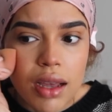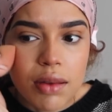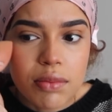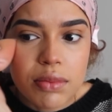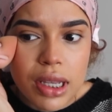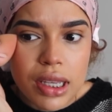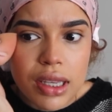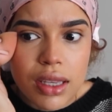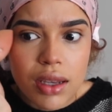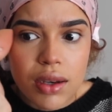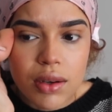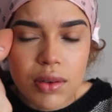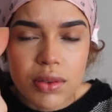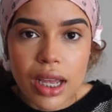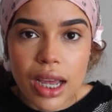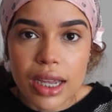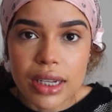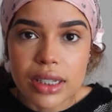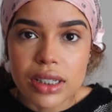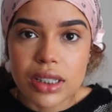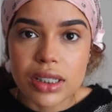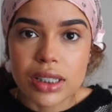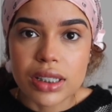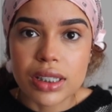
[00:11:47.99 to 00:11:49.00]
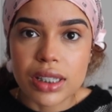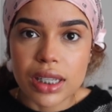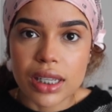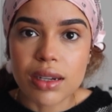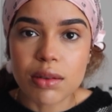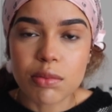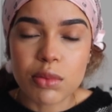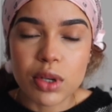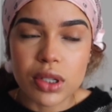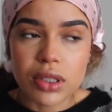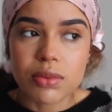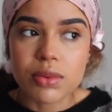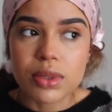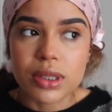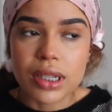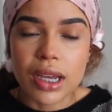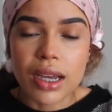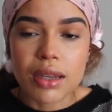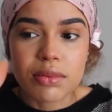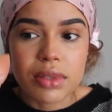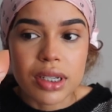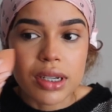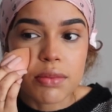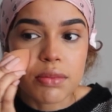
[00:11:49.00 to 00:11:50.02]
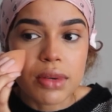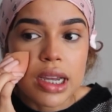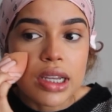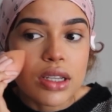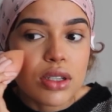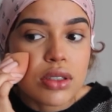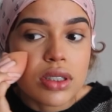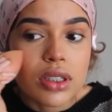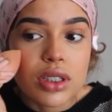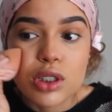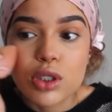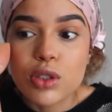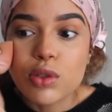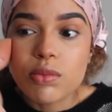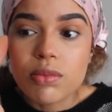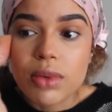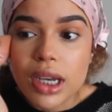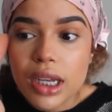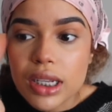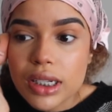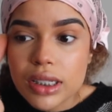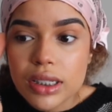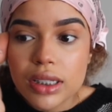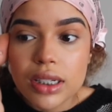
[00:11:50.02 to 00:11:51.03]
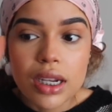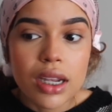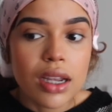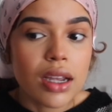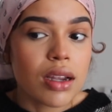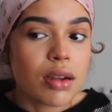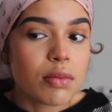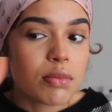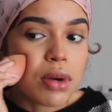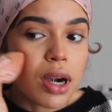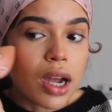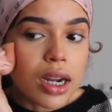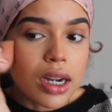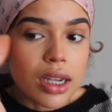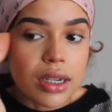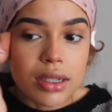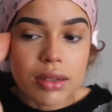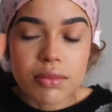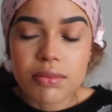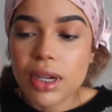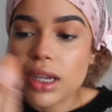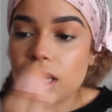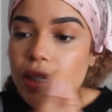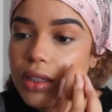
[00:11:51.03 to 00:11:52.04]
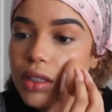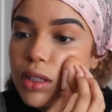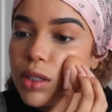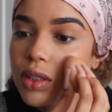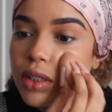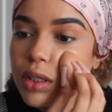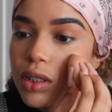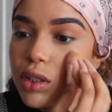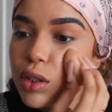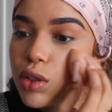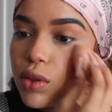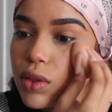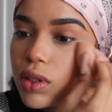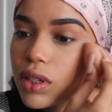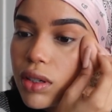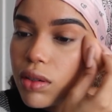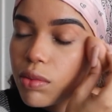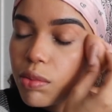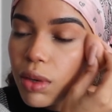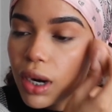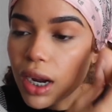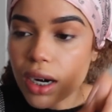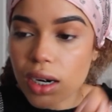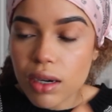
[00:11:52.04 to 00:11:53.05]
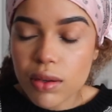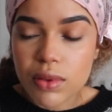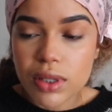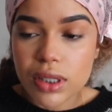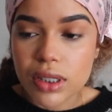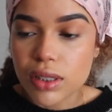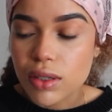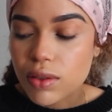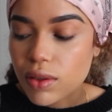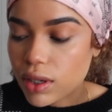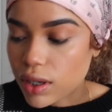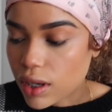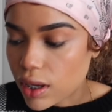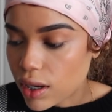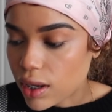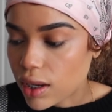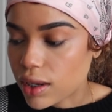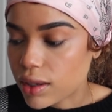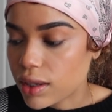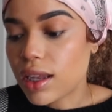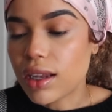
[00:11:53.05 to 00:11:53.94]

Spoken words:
I'm like, yo, I just did it multiple times. Like, I'm not using too much product, I'm not using too little product, what's going on?